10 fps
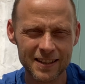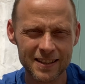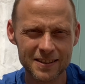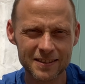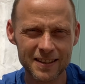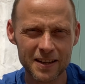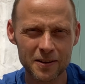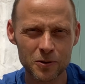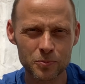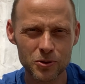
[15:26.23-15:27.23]
I'll get it
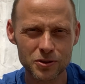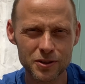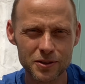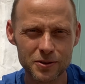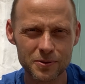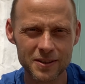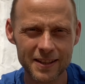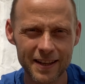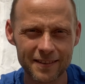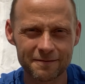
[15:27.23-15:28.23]
all posted as soon as I
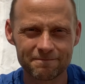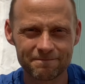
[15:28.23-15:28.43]
can.